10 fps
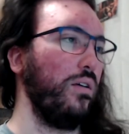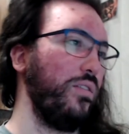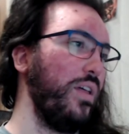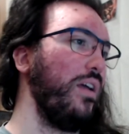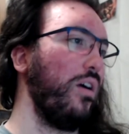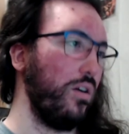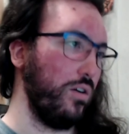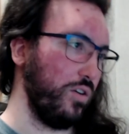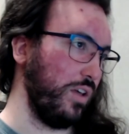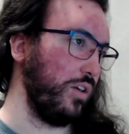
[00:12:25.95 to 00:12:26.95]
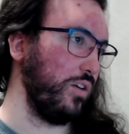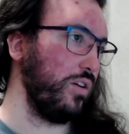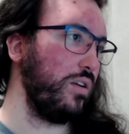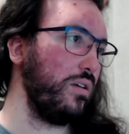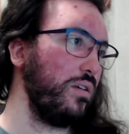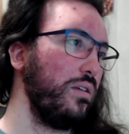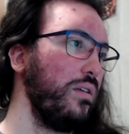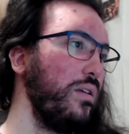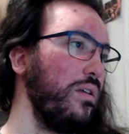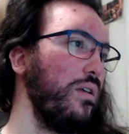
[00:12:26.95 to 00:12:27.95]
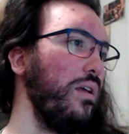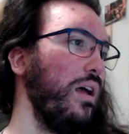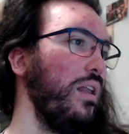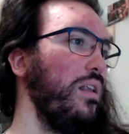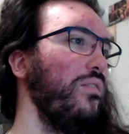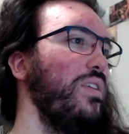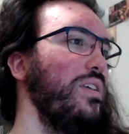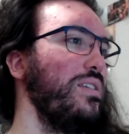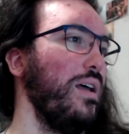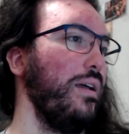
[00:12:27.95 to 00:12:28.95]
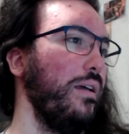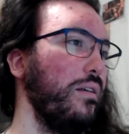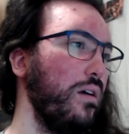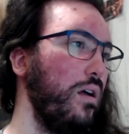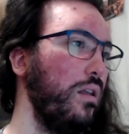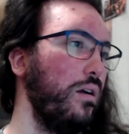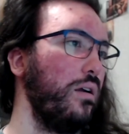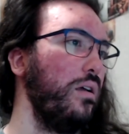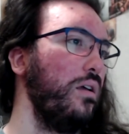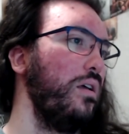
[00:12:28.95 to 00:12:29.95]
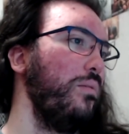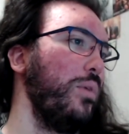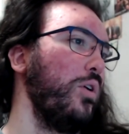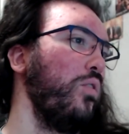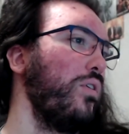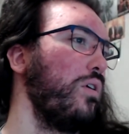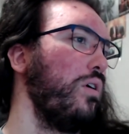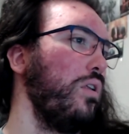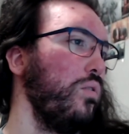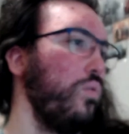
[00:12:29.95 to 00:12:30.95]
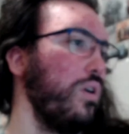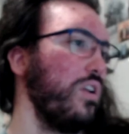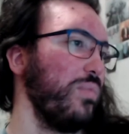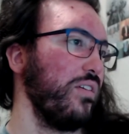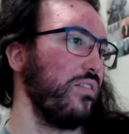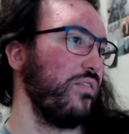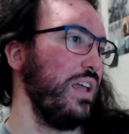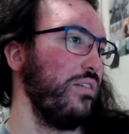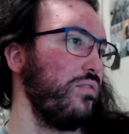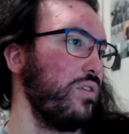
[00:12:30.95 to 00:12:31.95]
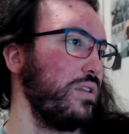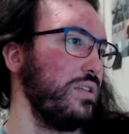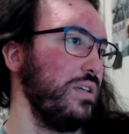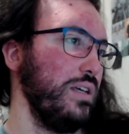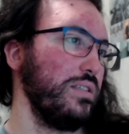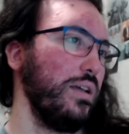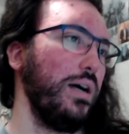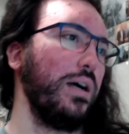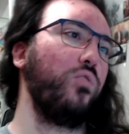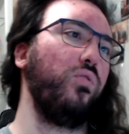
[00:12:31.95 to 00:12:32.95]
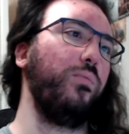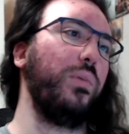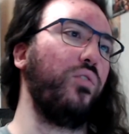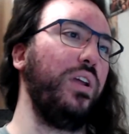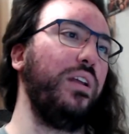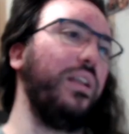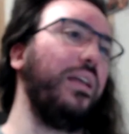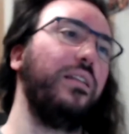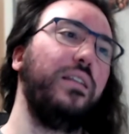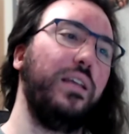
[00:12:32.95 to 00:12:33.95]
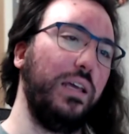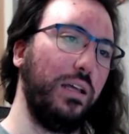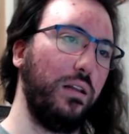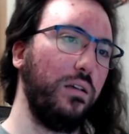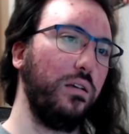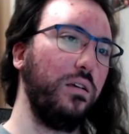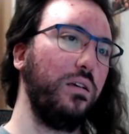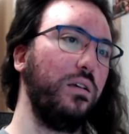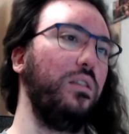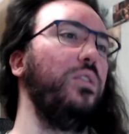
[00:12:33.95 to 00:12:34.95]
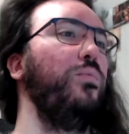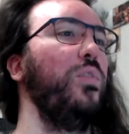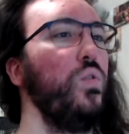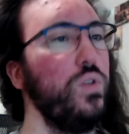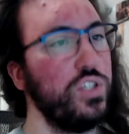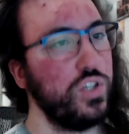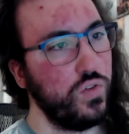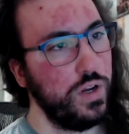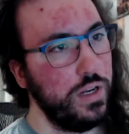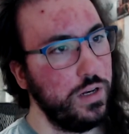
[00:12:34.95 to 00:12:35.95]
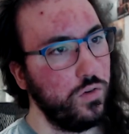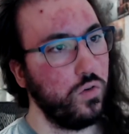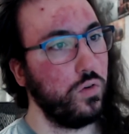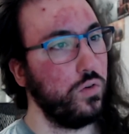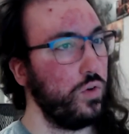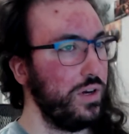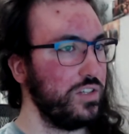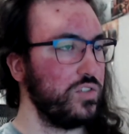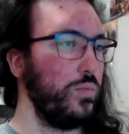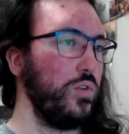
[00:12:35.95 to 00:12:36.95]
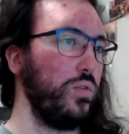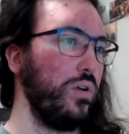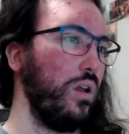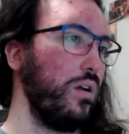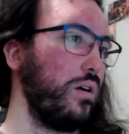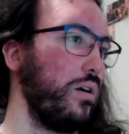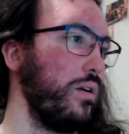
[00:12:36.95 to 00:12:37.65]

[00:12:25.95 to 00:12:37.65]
are looking good. I love the cyan color. But overall, one of my favorites is aquamarine and teal. The bluish green or greenish blue color.